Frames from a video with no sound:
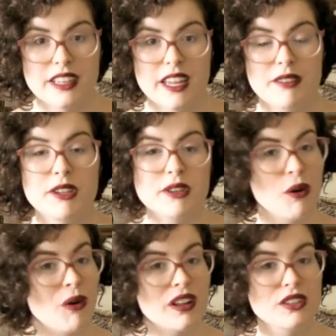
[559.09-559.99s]
If you
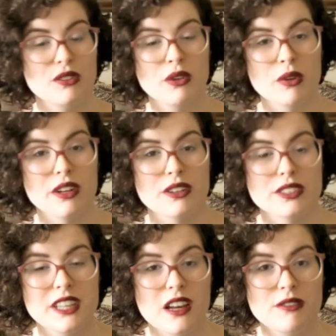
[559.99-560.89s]
don't want to do the work
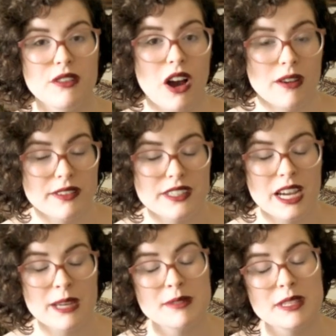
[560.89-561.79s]
yourself,
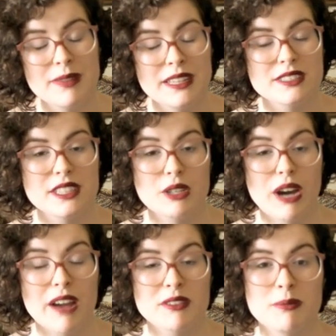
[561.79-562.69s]
oftentimes it means that you
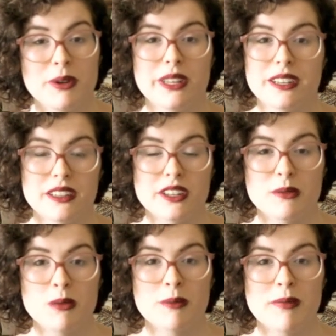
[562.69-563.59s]
have to put in a
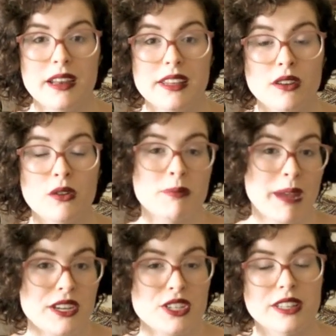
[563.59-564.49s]
little more money or
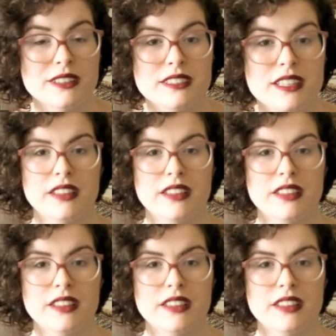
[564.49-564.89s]
patience.